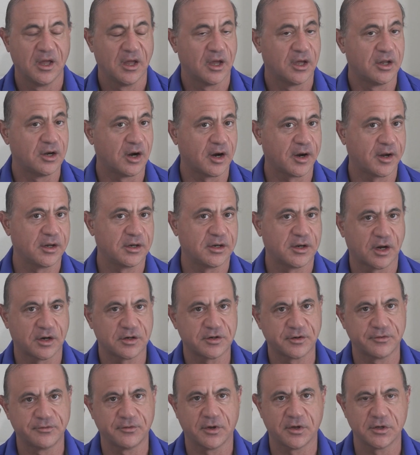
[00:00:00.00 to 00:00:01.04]
and
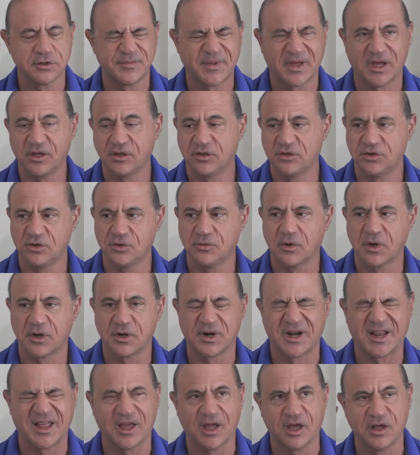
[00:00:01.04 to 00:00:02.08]
architecture roles pay two
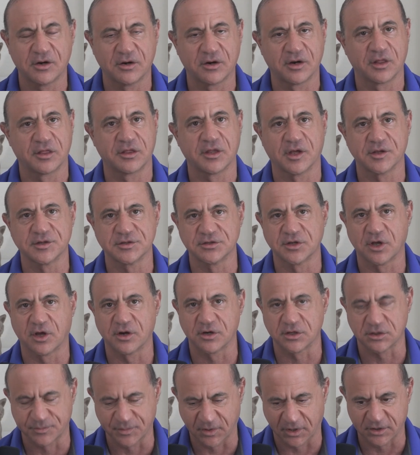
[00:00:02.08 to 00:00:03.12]
hundred to eight hundred thousand
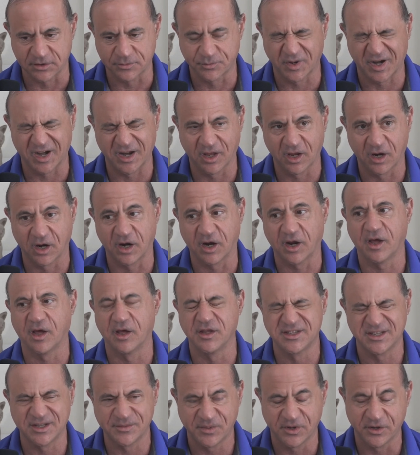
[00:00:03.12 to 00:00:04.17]
dollars plus per year,
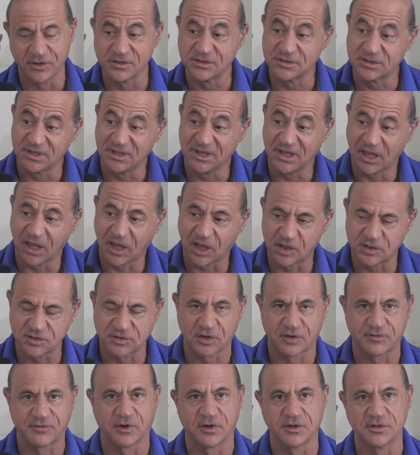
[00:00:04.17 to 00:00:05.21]
as opposed to the
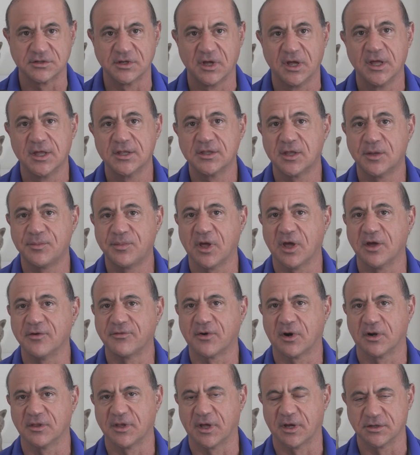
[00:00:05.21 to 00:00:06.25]
hands-on roles that pay
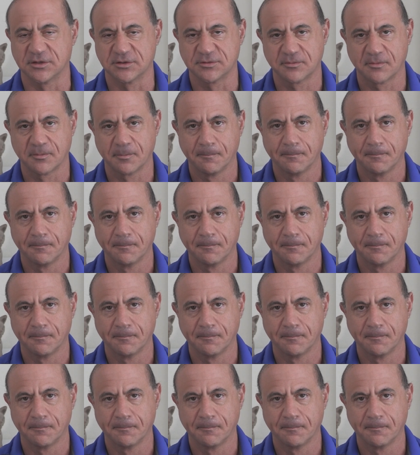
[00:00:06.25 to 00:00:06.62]
far less.